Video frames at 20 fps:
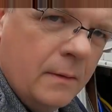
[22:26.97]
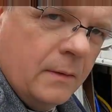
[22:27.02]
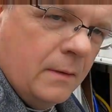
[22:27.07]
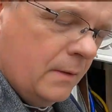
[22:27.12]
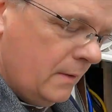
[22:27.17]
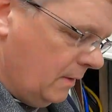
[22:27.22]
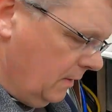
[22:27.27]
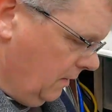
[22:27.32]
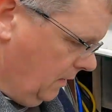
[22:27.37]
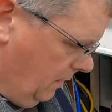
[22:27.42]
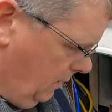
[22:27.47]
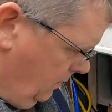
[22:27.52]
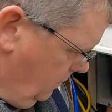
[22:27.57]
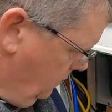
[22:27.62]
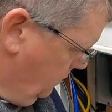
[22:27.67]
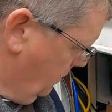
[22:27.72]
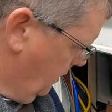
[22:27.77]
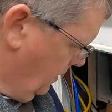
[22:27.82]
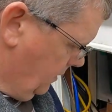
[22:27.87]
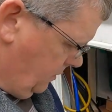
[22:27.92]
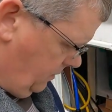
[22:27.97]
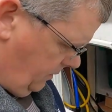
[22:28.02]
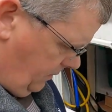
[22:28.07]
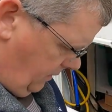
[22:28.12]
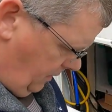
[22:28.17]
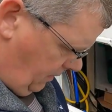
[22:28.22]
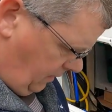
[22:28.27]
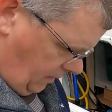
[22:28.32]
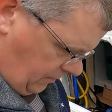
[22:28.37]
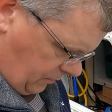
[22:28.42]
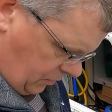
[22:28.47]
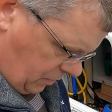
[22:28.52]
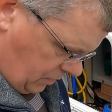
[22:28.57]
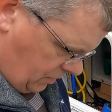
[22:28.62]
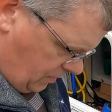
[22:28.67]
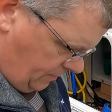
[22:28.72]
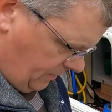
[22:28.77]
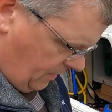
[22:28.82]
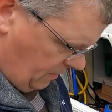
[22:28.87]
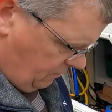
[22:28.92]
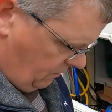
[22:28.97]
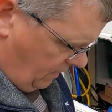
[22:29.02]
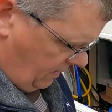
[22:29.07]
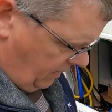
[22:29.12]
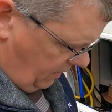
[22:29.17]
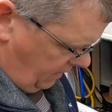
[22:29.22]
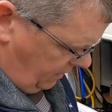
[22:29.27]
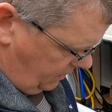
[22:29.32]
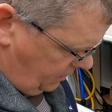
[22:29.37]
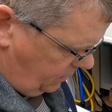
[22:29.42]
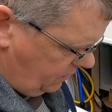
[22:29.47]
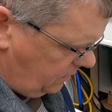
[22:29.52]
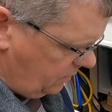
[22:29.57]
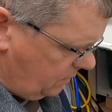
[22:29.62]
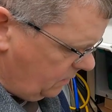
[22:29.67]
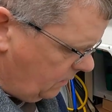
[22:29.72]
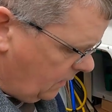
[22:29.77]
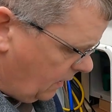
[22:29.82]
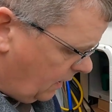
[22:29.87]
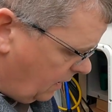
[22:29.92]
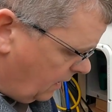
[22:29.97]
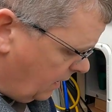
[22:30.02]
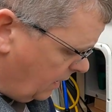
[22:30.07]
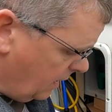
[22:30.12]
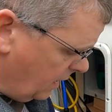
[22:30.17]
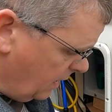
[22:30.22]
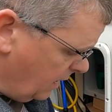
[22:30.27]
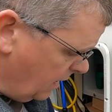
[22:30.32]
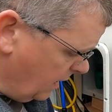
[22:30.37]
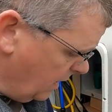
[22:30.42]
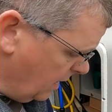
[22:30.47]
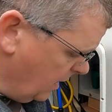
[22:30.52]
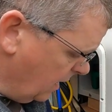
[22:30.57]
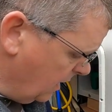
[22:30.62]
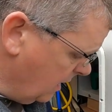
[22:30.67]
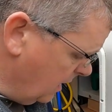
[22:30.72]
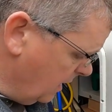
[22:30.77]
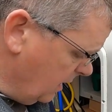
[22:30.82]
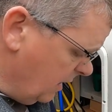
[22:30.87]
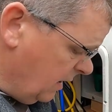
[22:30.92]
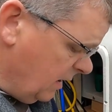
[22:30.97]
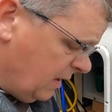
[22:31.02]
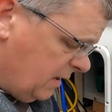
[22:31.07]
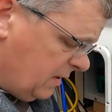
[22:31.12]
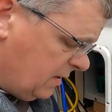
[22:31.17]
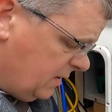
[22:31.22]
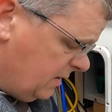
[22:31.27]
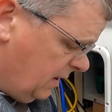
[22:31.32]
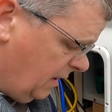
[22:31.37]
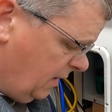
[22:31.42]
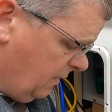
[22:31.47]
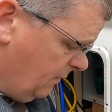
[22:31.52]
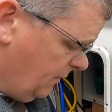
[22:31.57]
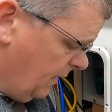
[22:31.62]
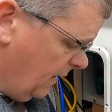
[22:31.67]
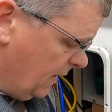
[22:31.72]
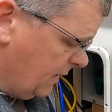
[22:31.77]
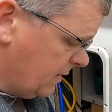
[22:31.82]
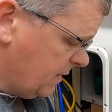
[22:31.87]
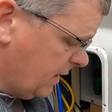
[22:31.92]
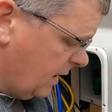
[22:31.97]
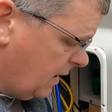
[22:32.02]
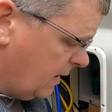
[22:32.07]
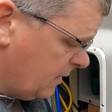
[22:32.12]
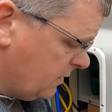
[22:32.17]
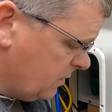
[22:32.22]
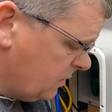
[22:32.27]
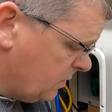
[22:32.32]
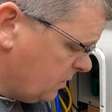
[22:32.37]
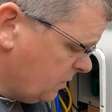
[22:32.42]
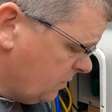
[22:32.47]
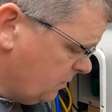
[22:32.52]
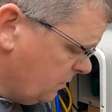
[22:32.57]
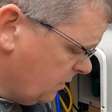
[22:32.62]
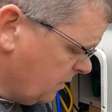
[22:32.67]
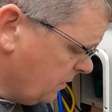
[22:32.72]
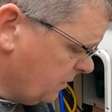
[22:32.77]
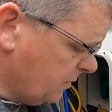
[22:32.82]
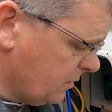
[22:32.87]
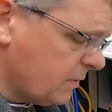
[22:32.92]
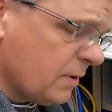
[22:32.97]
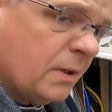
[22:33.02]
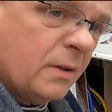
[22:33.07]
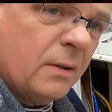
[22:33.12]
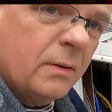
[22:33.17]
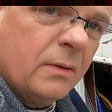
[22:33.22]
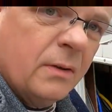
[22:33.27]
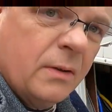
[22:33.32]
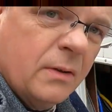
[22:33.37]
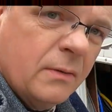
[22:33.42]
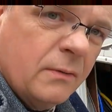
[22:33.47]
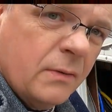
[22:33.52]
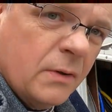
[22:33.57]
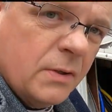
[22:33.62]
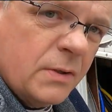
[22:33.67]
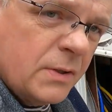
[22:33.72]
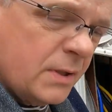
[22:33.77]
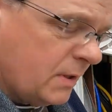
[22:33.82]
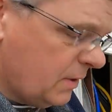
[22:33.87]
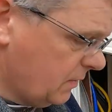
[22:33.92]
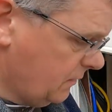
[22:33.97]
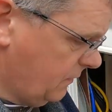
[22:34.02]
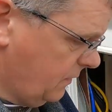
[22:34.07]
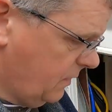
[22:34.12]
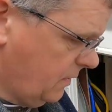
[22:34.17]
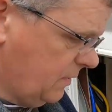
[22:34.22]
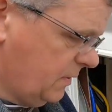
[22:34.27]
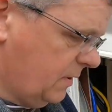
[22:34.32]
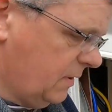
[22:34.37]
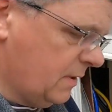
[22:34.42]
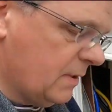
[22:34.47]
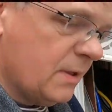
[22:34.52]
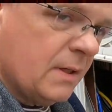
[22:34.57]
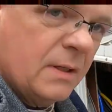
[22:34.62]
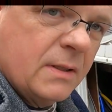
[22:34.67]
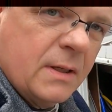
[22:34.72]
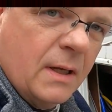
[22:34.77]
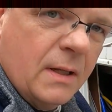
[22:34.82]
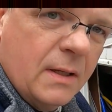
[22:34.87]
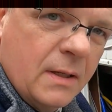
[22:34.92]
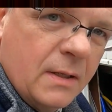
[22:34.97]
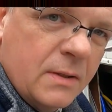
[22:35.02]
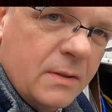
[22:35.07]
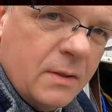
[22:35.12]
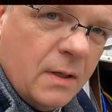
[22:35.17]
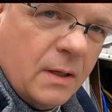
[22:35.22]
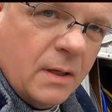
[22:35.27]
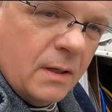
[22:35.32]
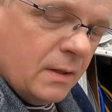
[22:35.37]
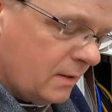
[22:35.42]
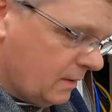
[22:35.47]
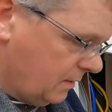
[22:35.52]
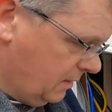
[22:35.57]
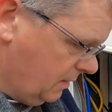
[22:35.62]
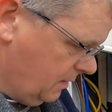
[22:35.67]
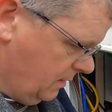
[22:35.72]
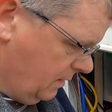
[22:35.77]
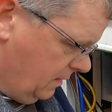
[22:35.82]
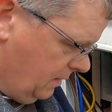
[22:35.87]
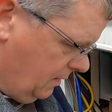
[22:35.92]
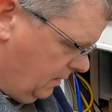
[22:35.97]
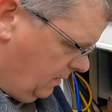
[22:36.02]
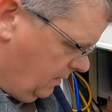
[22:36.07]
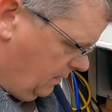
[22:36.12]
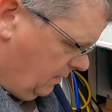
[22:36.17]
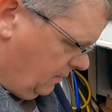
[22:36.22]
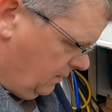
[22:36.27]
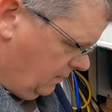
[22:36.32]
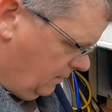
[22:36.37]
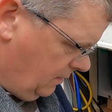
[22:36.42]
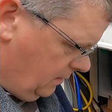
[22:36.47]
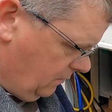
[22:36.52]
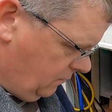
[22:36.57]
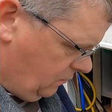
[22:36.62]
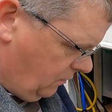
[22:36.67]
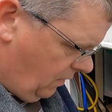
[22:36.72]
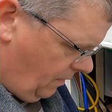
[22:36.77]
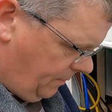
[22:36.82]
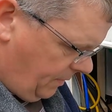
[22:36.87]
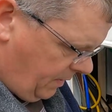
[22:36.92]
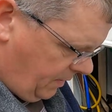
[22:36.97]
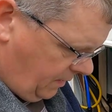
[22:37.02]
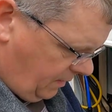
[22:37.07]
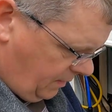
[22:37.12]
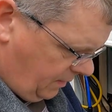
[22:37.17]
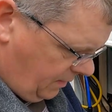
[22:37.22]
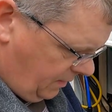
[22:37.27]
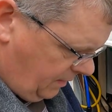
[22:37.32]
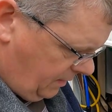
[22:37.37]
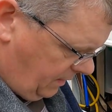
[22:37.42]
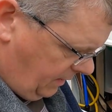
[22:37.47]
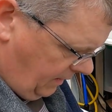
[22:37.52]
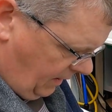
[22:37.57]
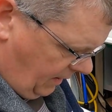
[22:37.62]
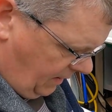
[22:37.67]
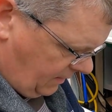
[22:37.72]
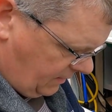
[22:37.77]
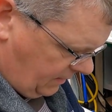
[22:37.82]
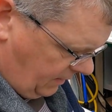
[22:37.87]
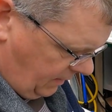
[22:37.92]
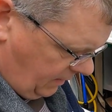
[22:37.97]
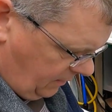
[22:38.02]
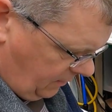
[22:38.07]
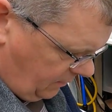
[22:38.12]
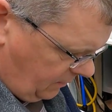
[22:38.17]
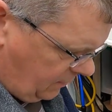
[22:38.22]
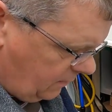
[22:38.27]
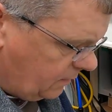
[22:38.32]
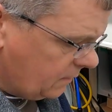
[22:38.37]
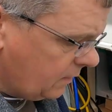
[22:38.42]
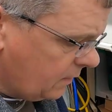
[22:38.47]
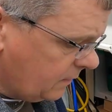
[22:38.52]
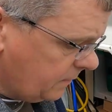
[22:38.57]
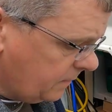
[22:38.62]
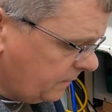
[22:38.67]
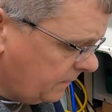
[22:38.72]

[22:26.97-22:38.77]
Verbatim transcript: are. Right, so I think I'm just about ready to uh, Sikaflex and screw. So first things first is let's get this uh, little rubber gasket on